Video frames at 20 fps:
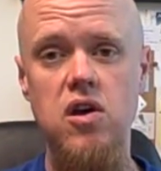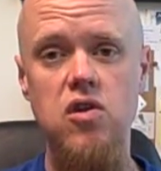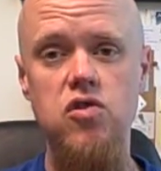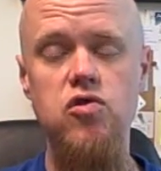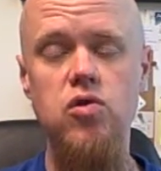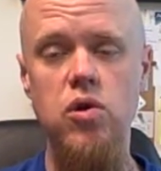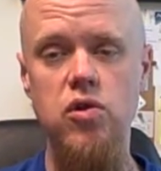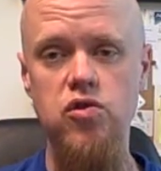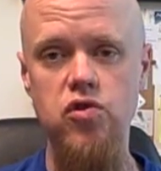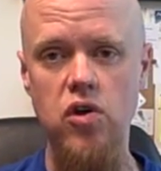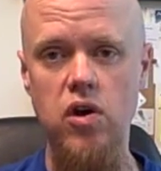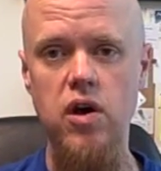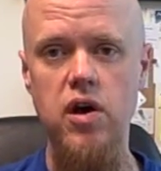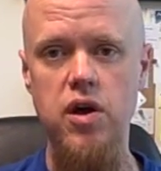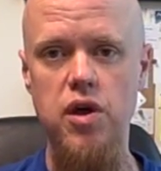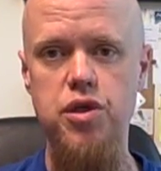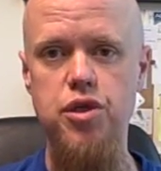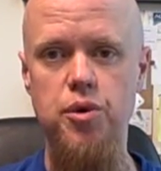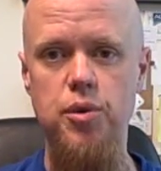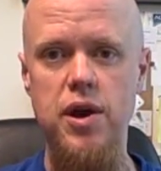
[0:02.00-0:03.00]
So I saw
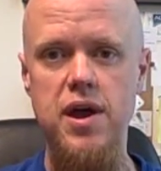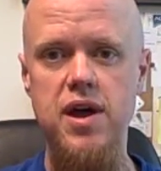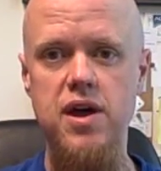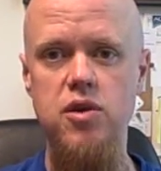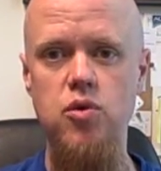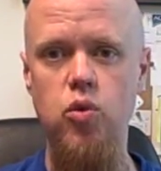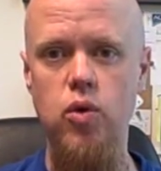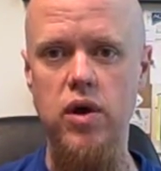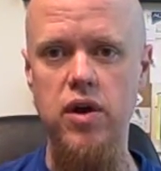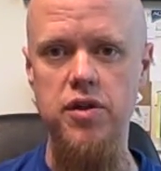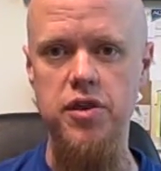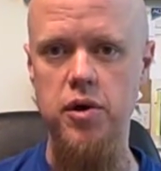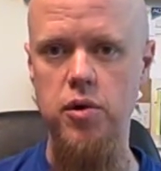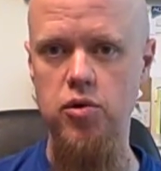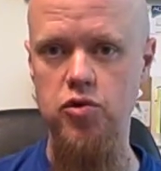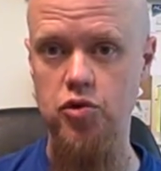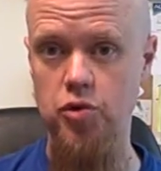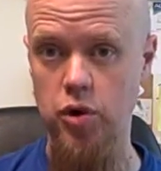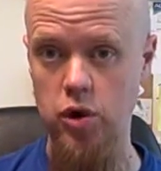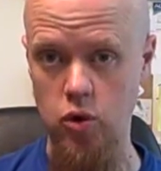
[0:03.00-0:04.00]
a thread where there
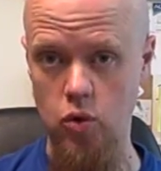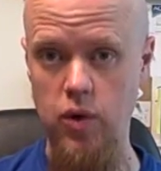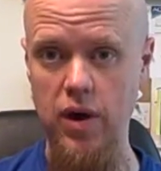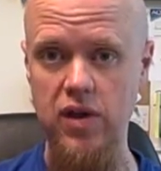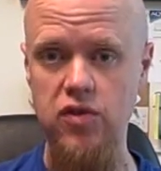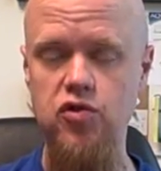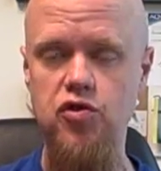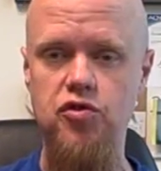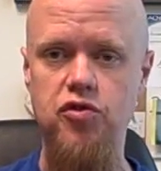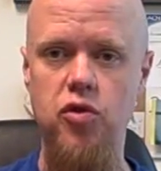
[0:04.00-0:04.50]
was a request